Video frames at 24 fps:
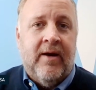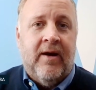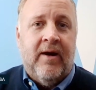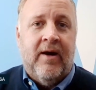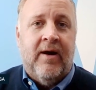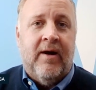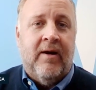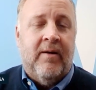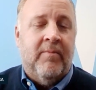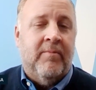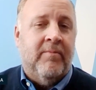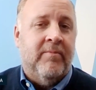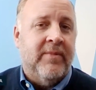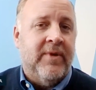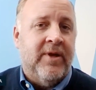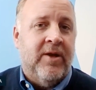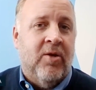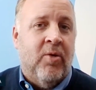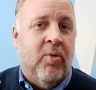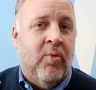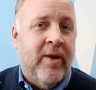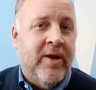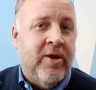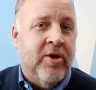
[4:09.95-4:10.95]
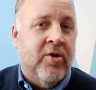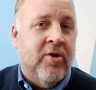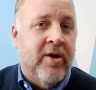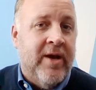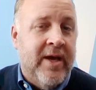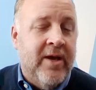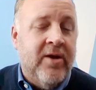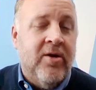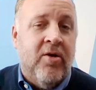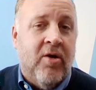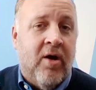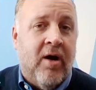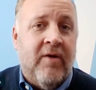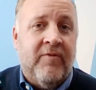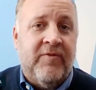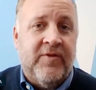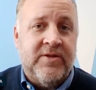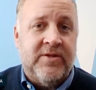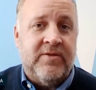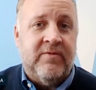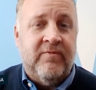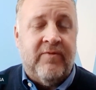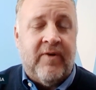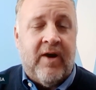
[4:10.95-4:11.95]
When you're in an
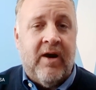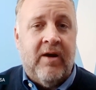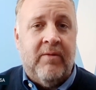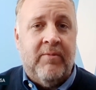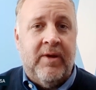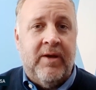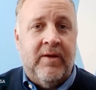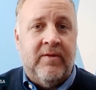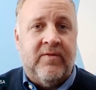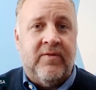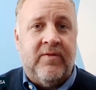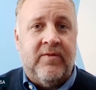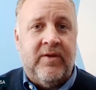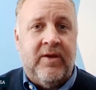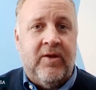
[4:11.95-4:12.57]
office environment,